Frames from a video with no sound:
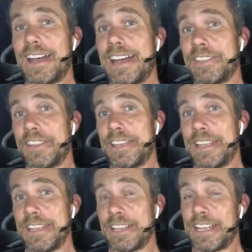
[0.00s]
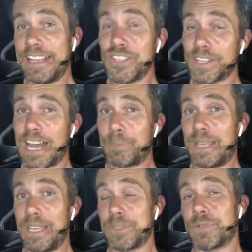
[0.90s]
the engine
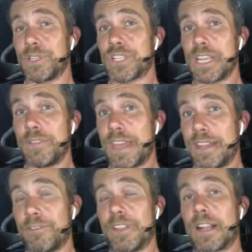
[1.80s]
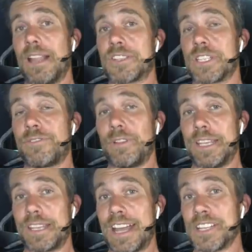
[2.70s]
RPM to achieve that, if the clutch is
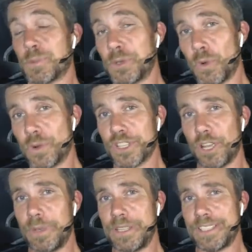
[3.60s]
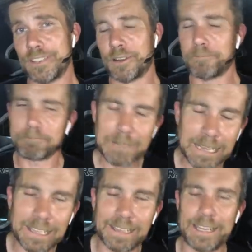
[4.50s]
fully engaged, would also be zero.
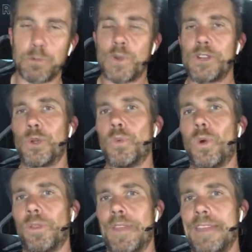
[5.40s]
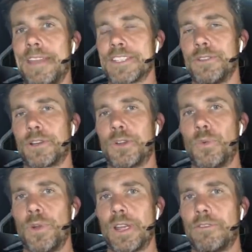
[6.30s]
Clearly we don't want that. That's not going to
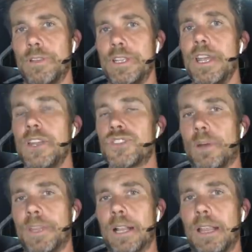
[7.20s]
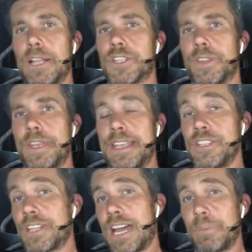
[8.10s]
work. If we drop the clutch and the
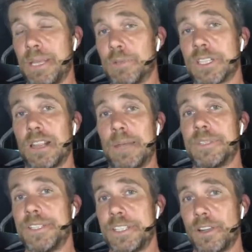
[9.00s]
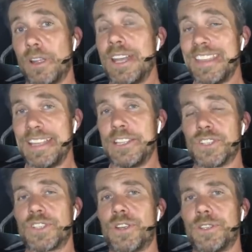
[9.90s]
engine RPM was clamped to zero, the
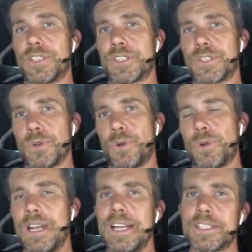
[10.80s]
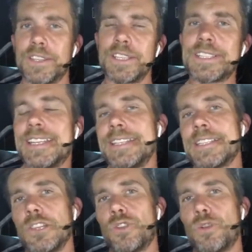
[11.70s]
engine's going to stall. So this
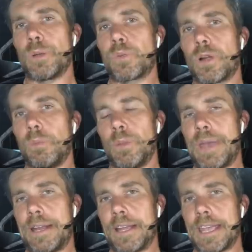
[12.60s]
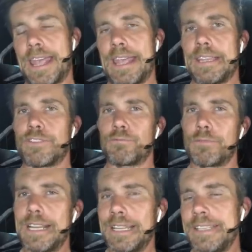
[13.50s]
is a bit problematic,
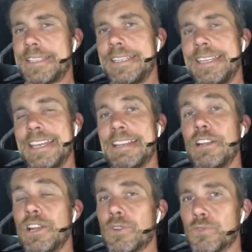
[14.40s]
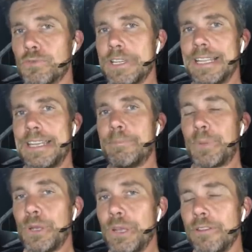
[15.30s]
and really to get really
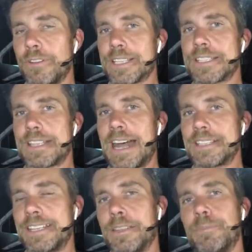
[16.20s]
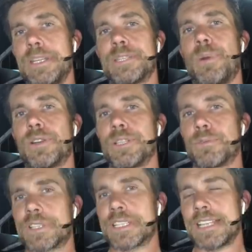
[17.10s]
perfect starts, get the best
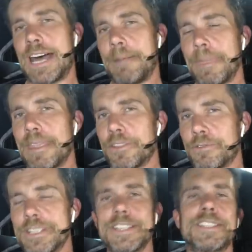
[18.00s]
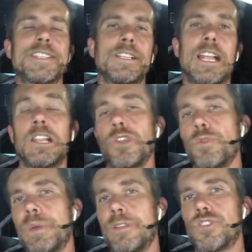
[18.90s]
possible start, there is still a
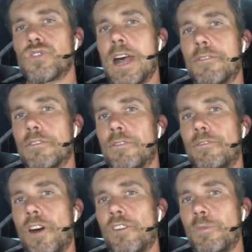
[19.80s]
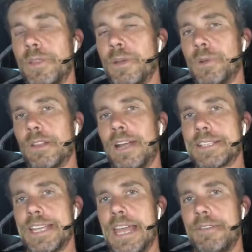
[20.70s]
little bit of driver involvement that we'd
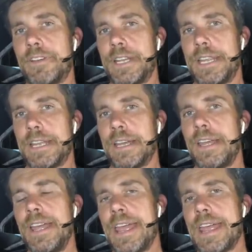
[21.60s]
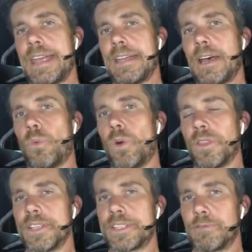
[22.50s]
like to have in here. And
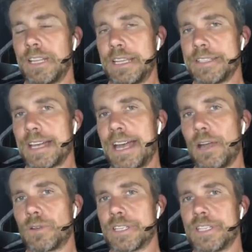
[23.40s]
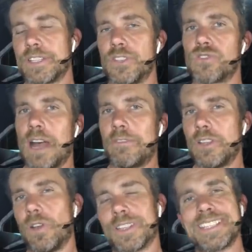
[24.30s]
what this really entails is the
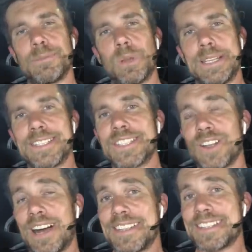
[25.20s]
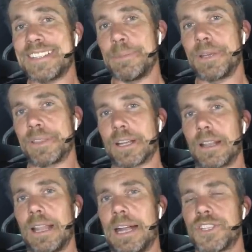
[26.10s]
driver not simply sidestepping the
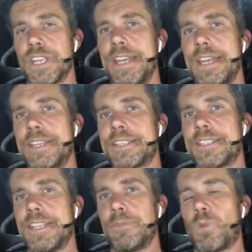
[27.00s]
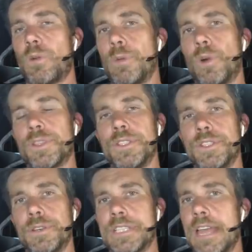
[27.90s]
clutch. Instead, what we want to
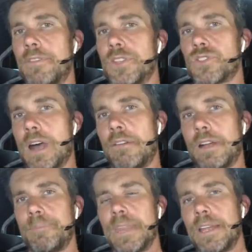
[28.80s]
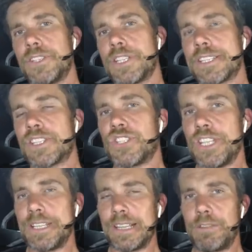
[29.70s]
do is have the driver just
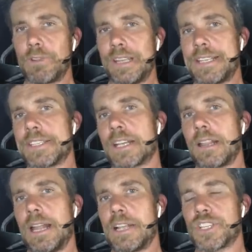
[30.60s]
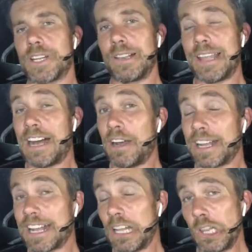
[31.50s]
gently release the clutch and
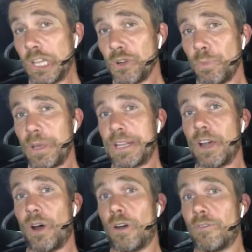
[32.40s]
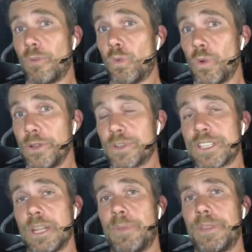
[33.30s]
allowing a little bit of wheel
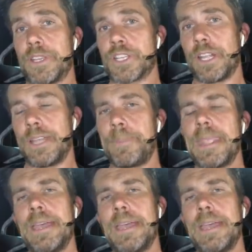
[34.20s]
slip initially.